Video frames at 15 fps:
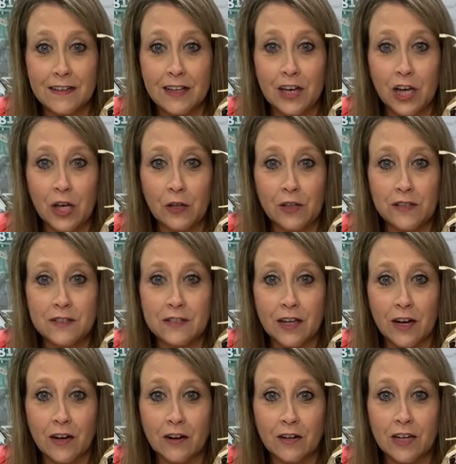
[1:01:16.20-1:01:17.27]
The hula
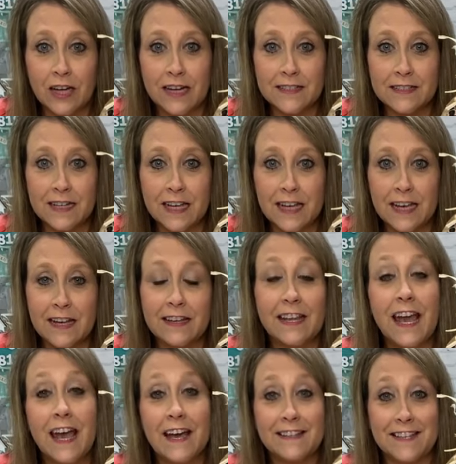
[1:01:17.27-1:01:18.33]
skirt, Cousin Itt.
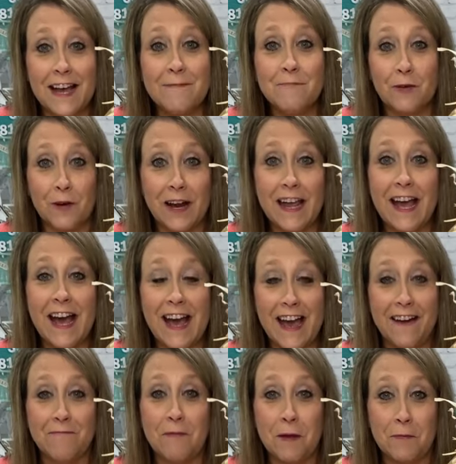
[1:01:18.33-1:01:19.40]
Yes, uh, Maria
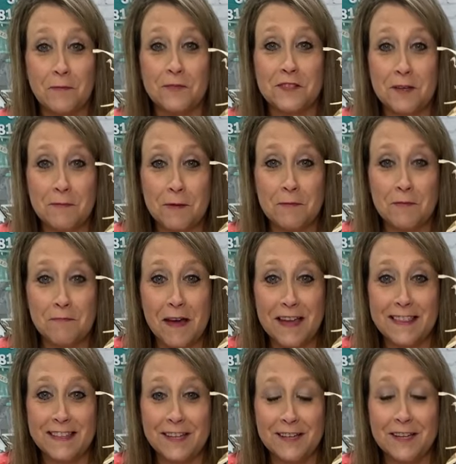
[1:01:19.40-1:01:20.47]
have people seen people
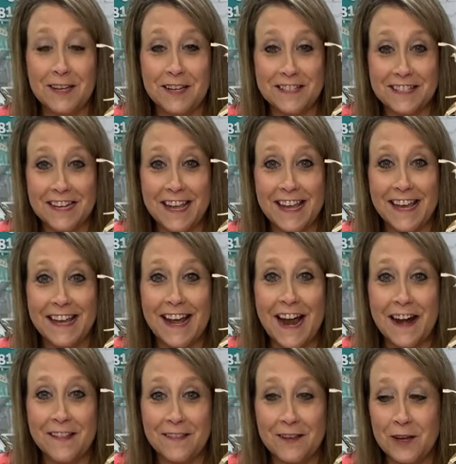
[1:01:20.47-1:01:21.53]
make the Cousin Itt
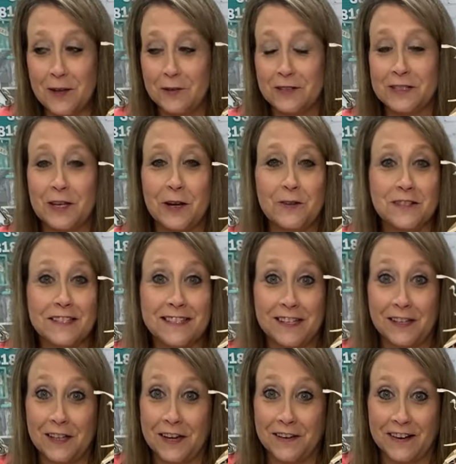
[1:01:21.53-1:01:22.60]
out of the hula skirts. It's
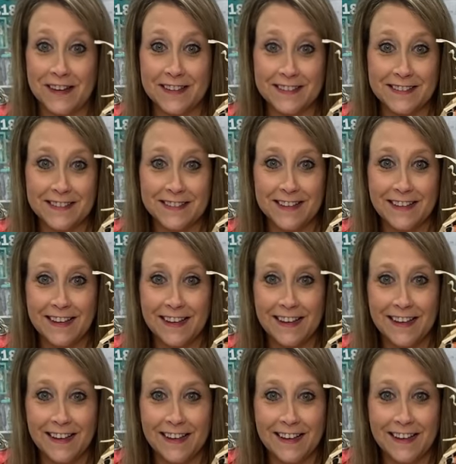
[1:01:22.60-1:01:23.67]
hilarious.
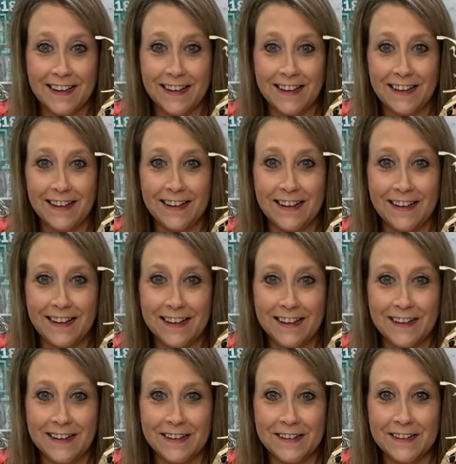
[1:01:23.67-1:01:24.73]

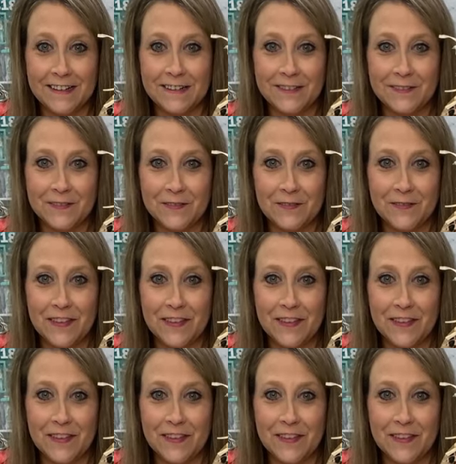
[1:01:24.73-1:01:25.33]
Oh.